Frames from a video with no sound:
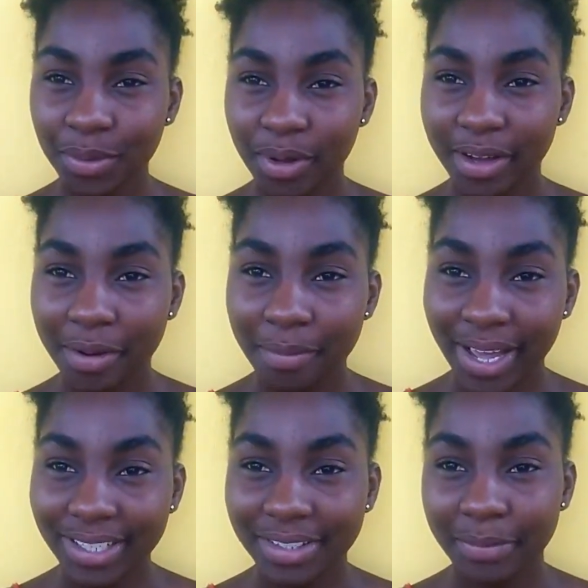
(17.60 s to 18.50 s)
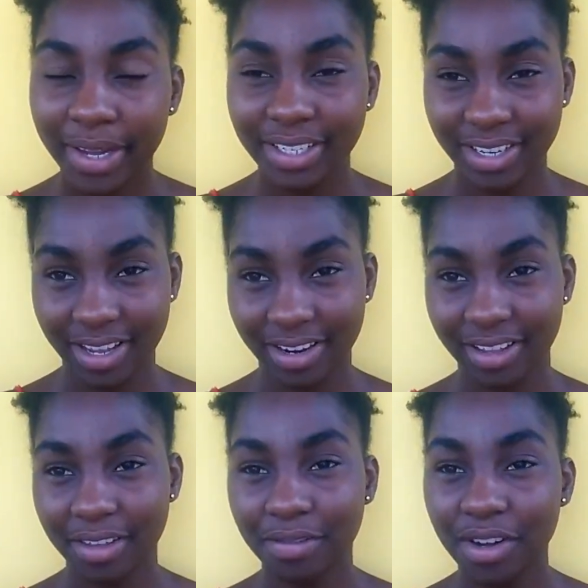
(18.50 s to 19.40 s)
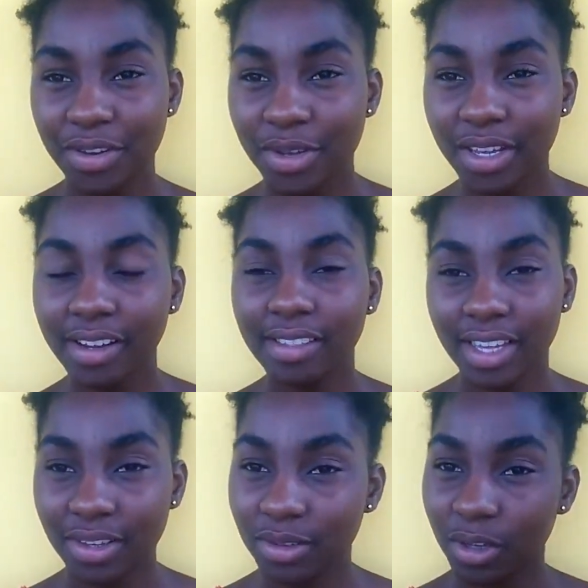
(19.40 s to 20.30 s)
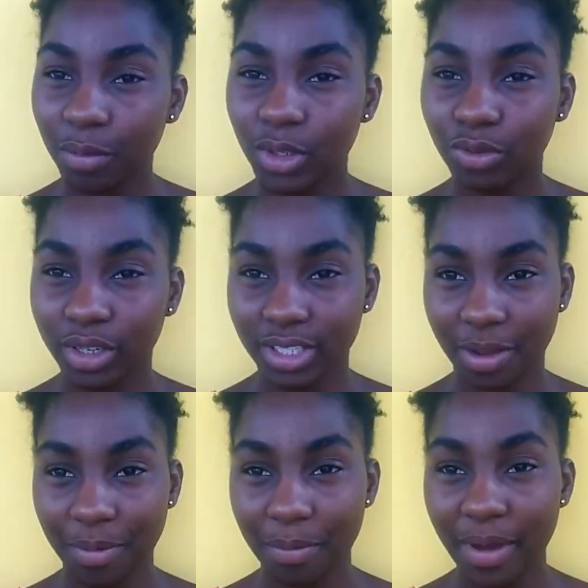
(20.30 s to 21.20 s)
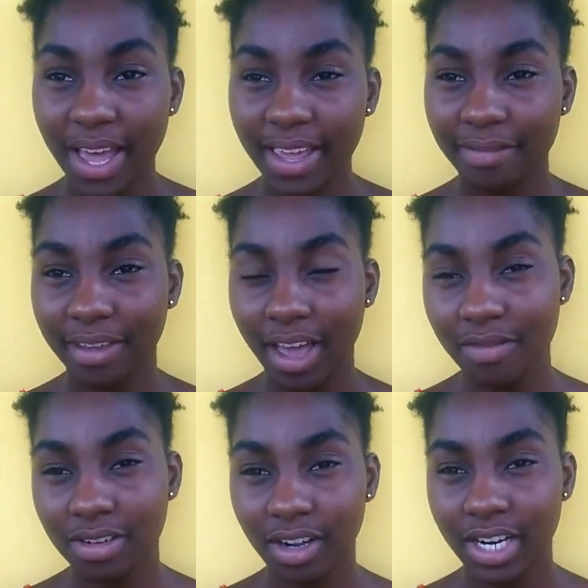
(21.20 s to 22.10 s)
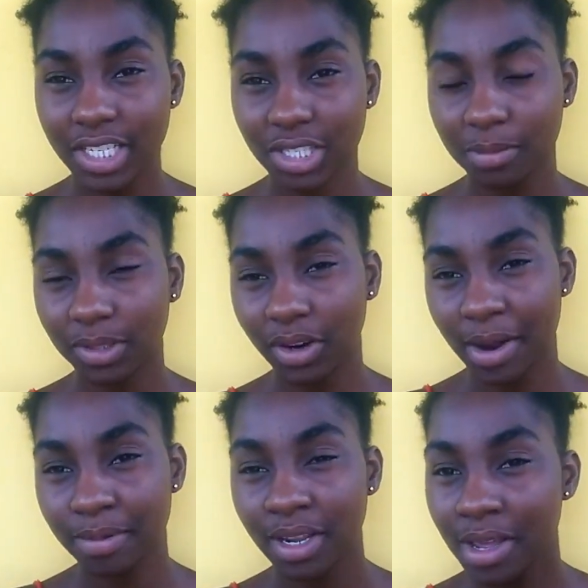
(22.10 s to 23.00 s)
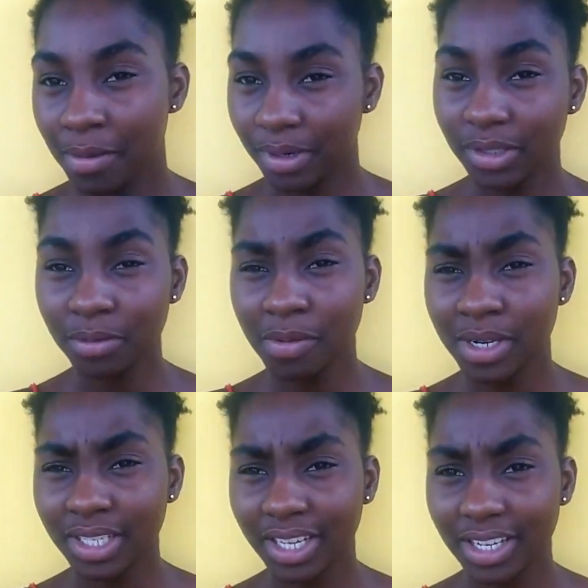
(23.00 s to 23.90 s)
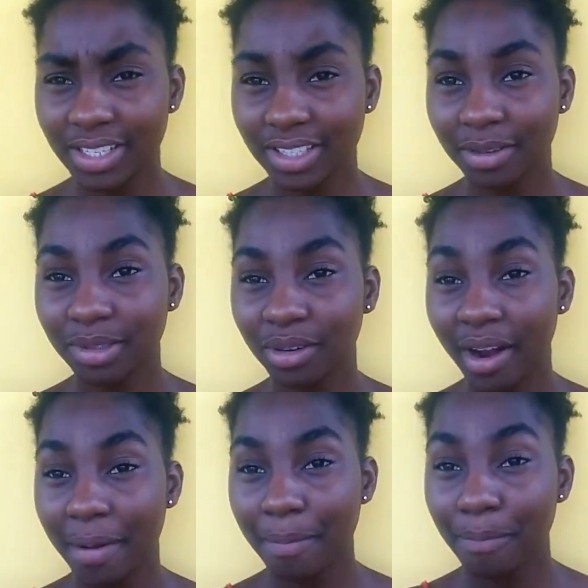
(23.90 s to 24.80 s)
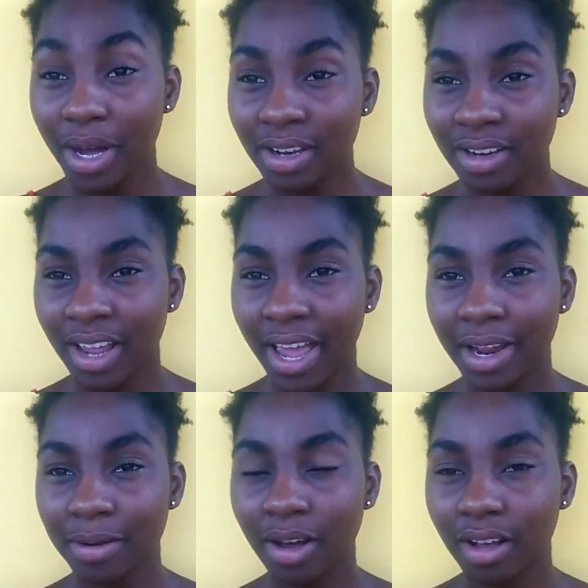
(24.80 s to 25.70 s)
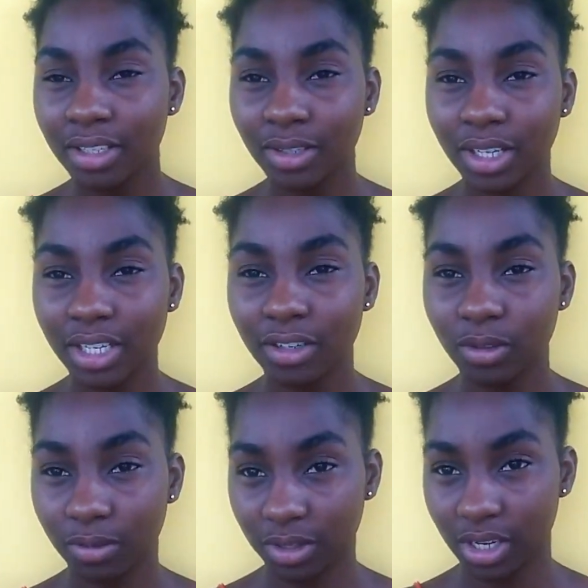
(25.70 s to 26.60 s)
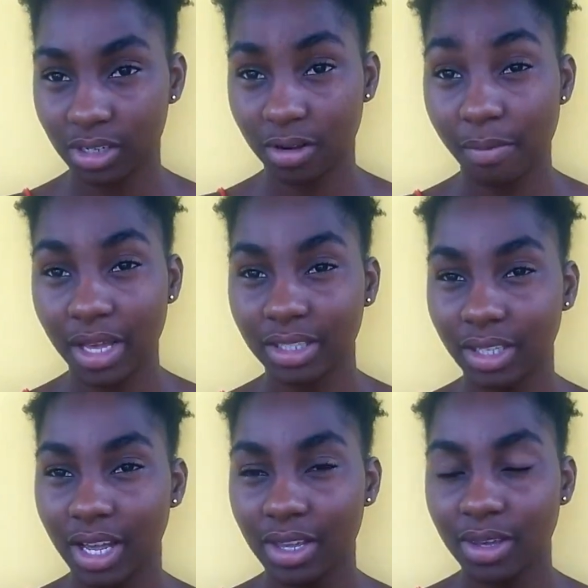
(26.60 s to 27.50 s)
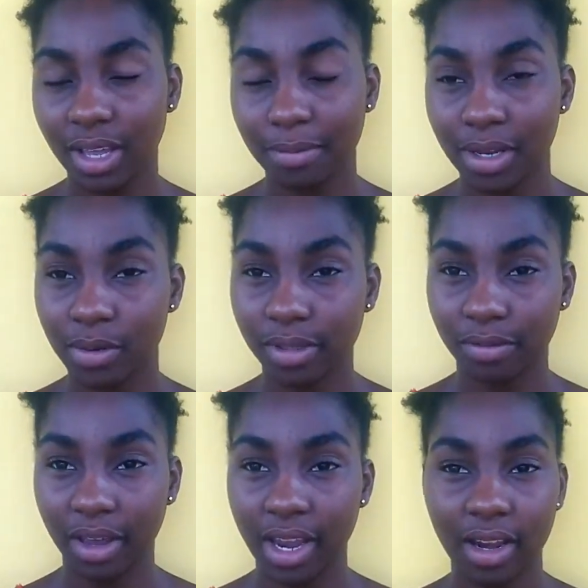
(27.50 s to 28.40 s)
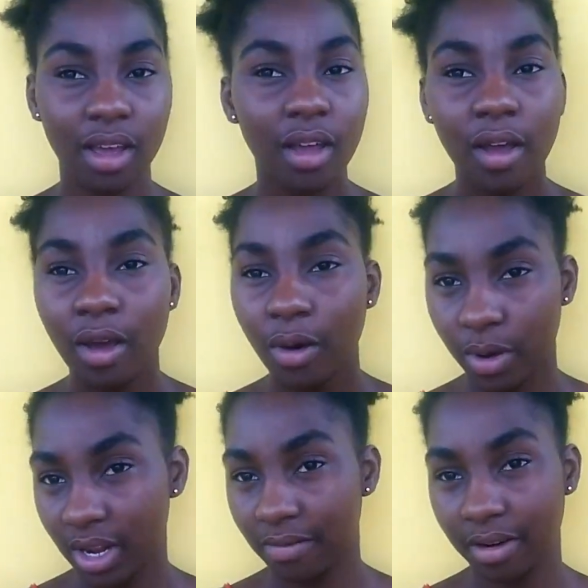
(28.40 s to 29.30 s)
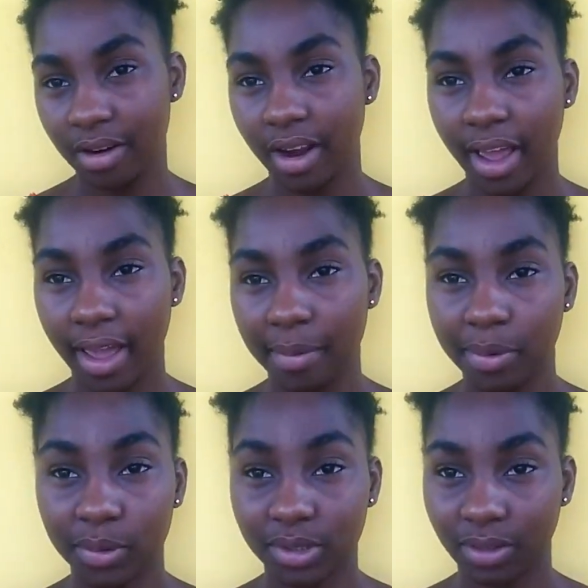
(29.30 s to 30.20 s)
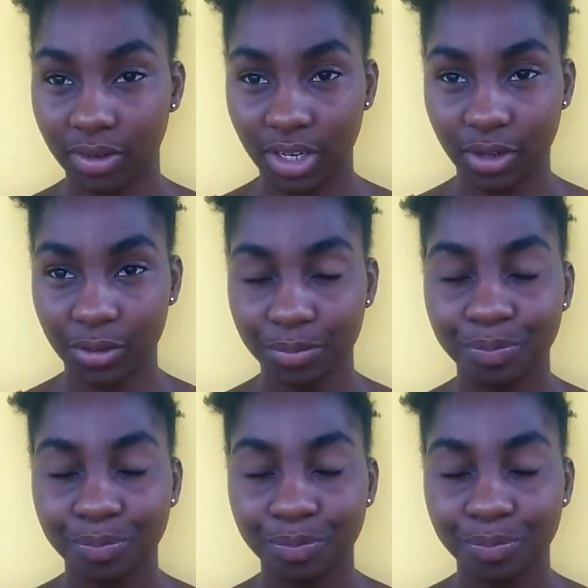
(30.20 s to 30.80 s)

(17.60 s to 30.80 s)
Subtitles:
welcome back to my channel. If you're new here, thank you so much for stopping by. If you haven't already subscribed, please remember to hit the subscribe button and also click the notification bell so that you can be notified whenever I post a video.